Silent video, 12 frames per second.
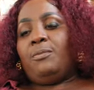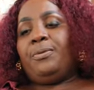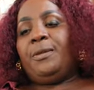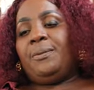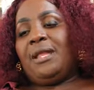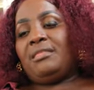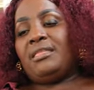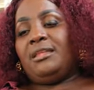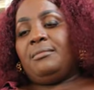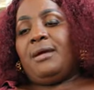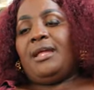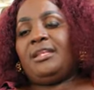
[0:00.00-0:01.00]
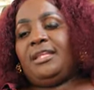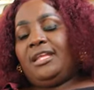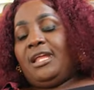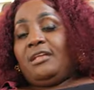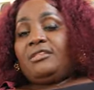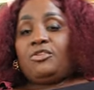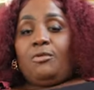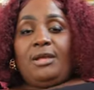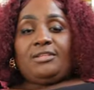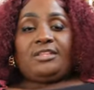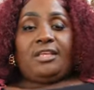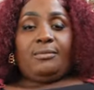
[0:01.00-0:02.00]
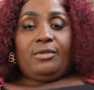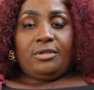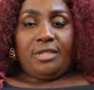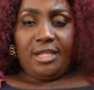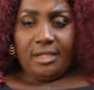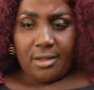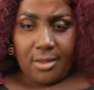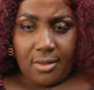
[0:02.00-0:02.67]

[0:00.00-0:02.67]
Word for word: people are say the man dead and some are saying no dead.